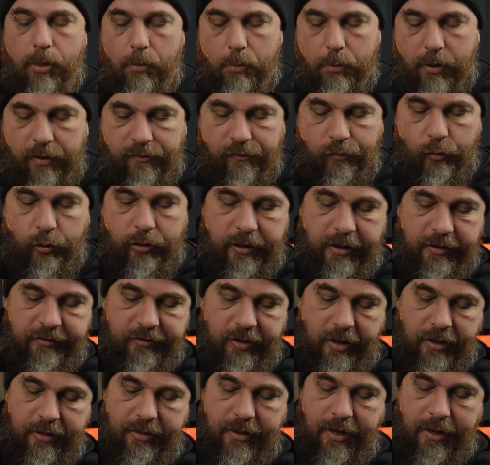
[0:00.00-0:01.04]
But for things
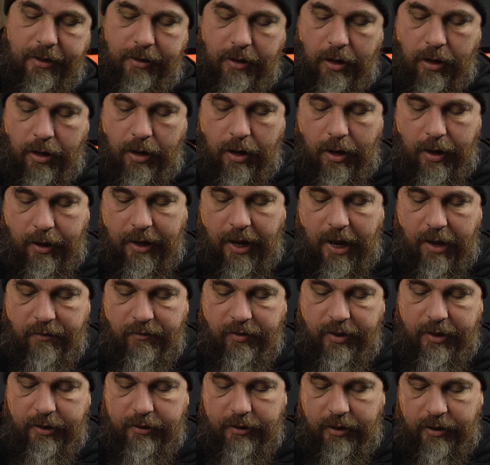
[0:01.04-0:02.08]
like that, I like
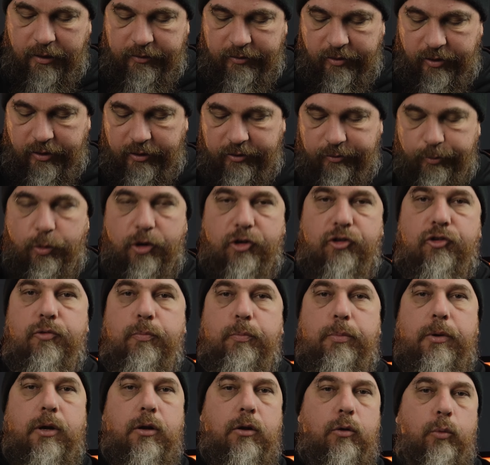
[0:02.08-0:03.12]
having it as an expression
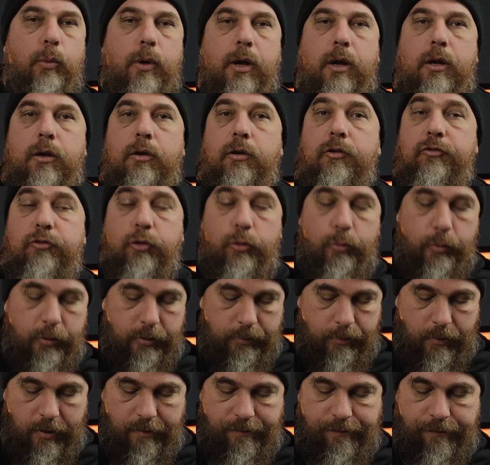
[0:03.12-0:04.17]
pedal where I can just do it with
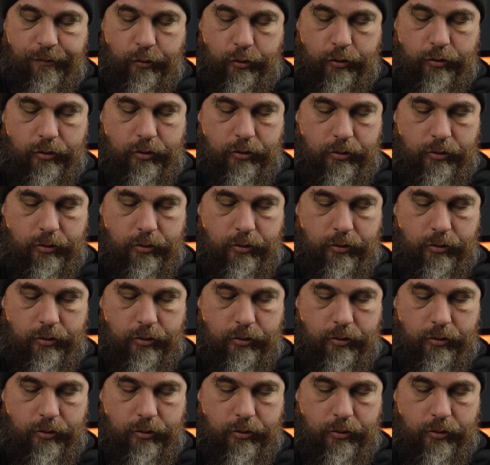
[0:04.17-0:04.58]
my foot.